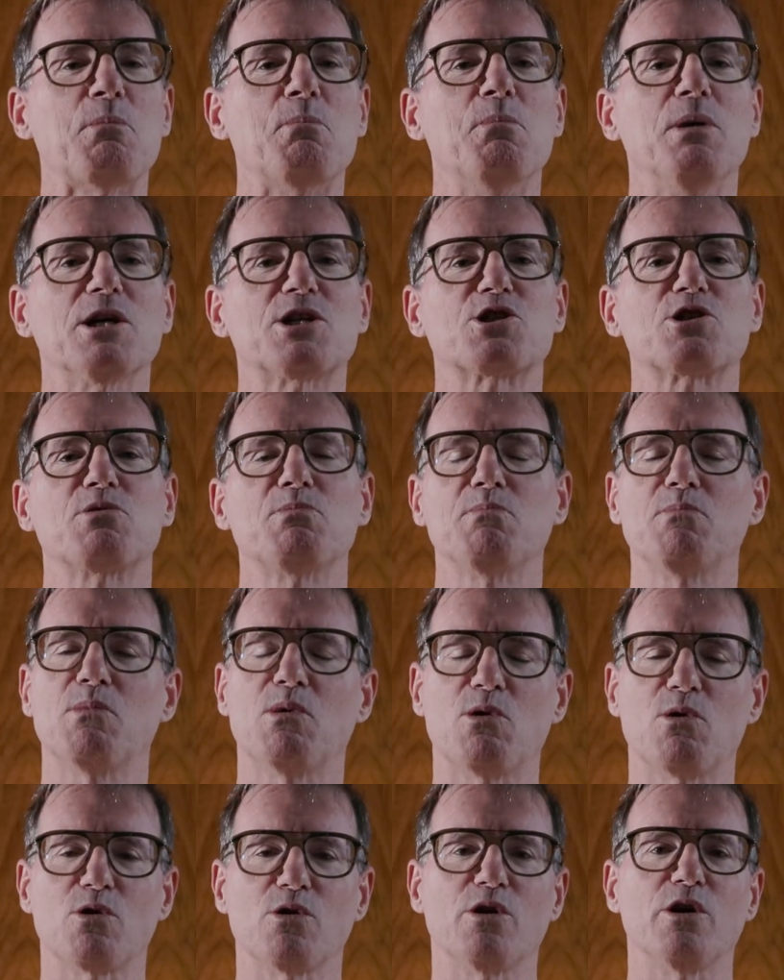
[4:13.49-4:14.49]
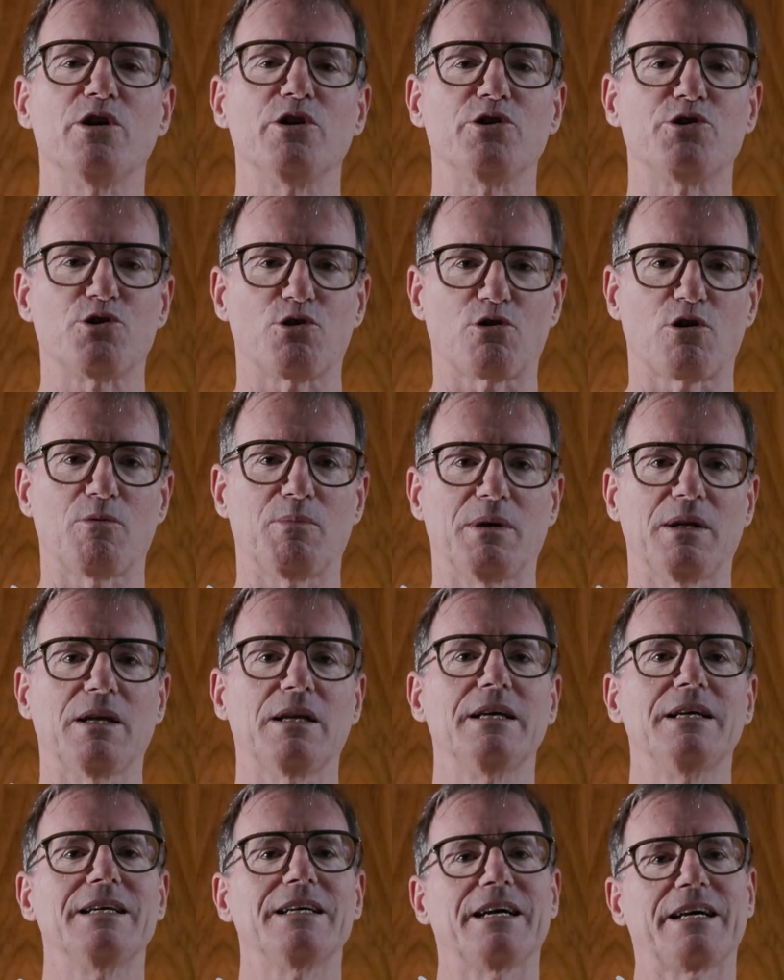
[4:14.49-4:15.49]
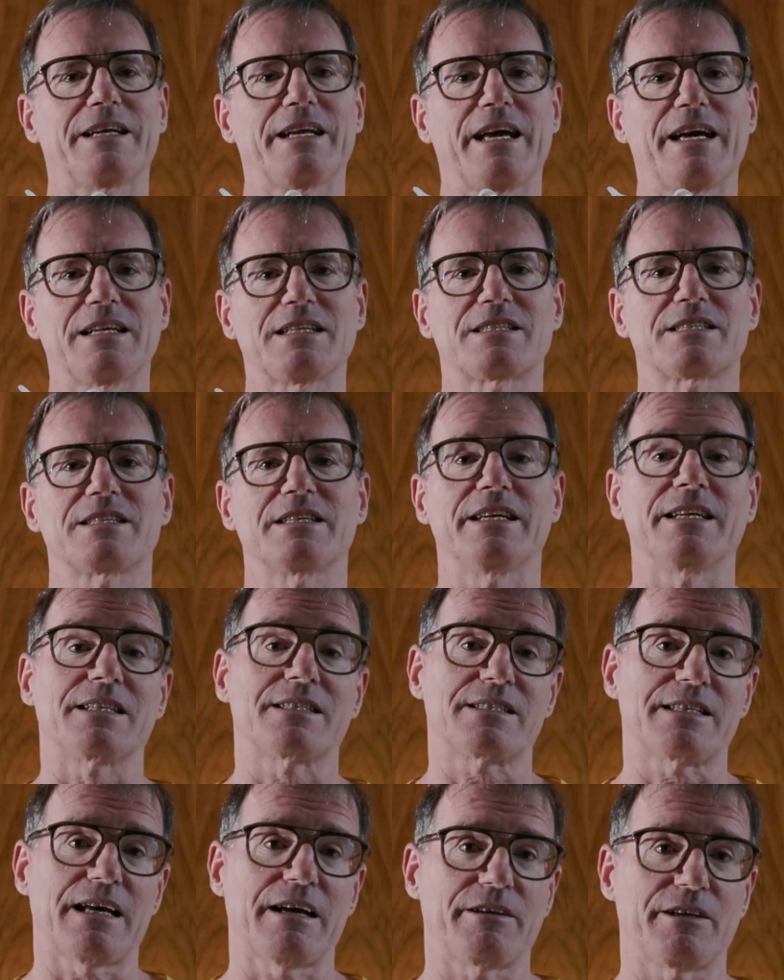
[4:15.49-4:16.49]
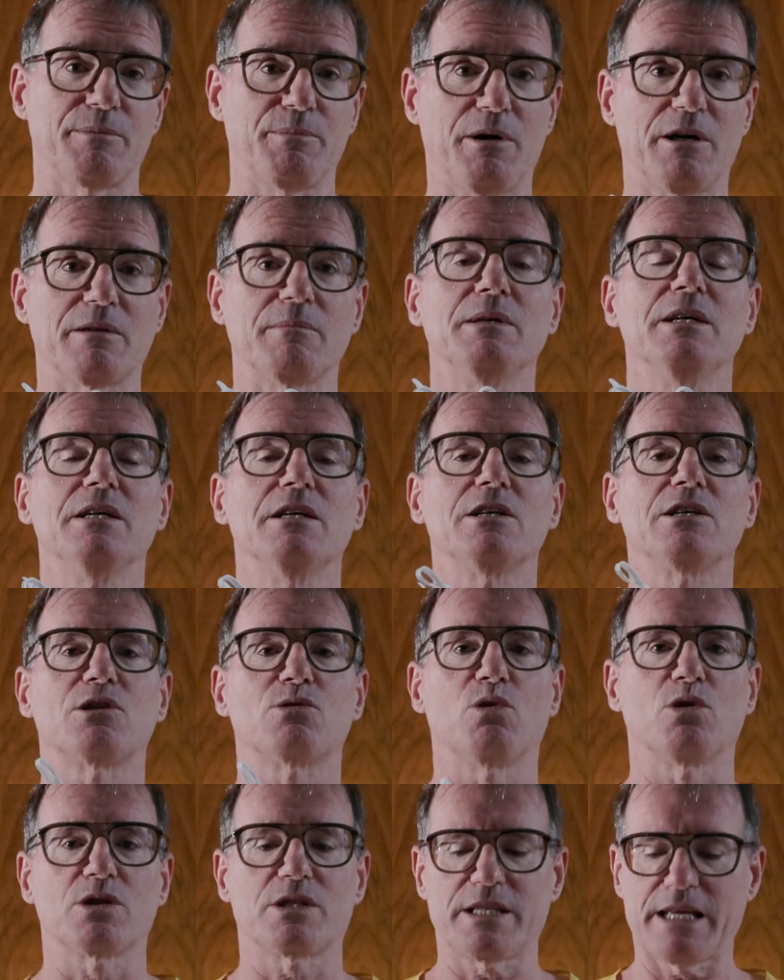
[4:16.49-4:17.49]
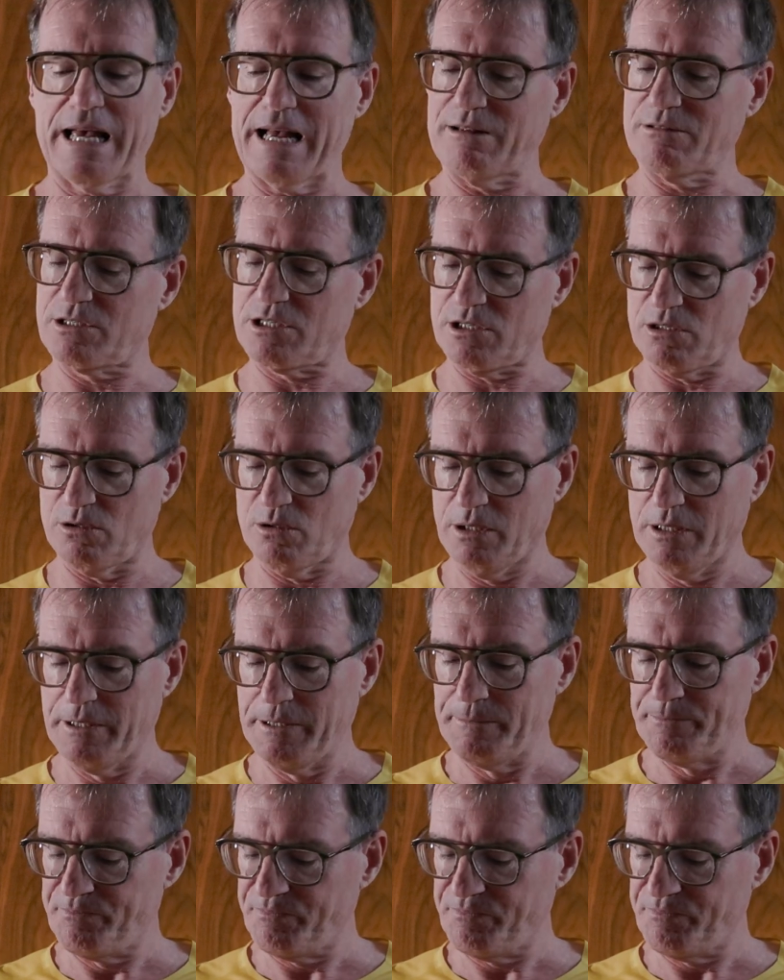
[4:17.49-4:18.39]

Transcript: much more durable, and hence it's down the bottom towards the outsole.